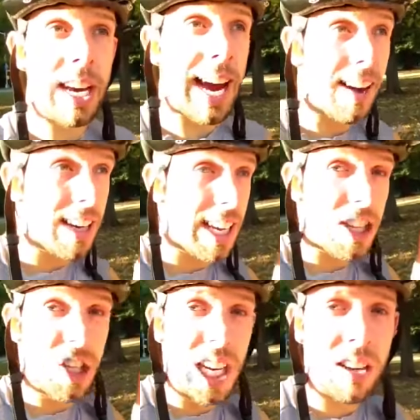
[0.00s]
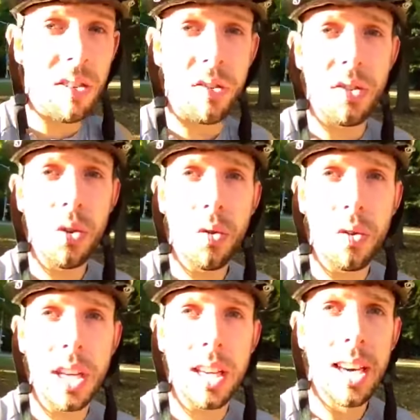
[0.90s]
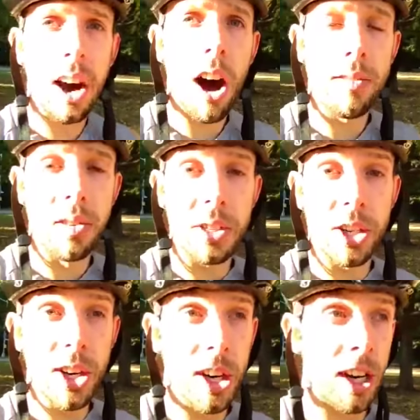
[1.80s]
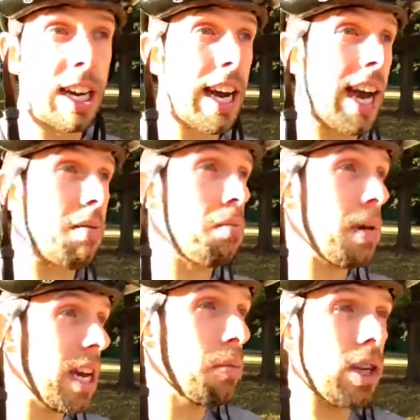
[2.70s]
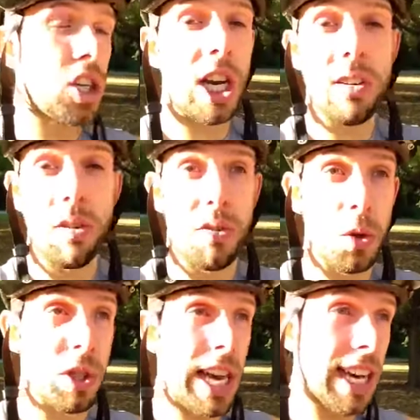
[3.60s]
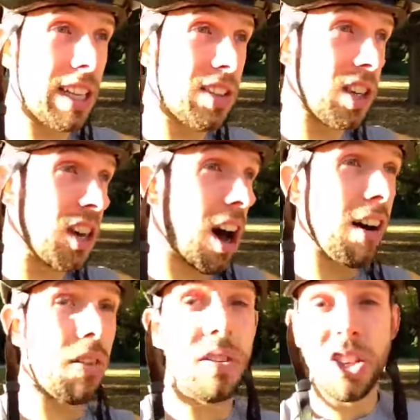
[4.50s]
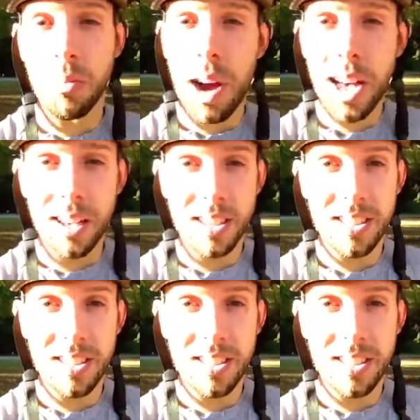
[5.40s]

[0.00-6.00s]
How can I shave a few feet off of a turn and maybe shave a few seconds off of each mile?